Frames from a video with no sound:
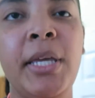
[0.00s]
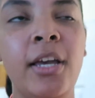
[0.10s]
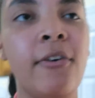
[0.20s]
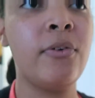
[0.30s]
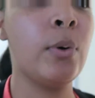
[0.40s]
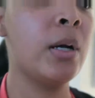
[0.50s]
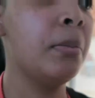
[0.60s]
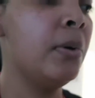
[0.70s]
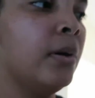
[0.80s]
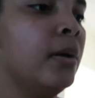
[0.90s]
be
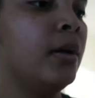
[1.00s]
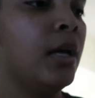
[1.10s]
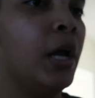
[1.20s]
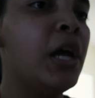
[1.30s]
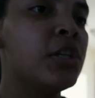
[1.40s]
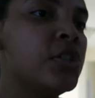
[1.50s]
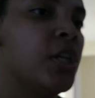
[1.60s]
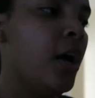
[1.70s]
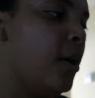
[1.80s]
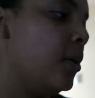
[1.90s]
affordable.
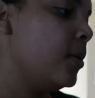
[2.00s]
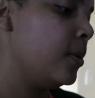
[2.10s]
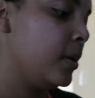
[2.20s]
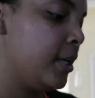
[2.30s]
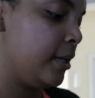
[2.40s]
So,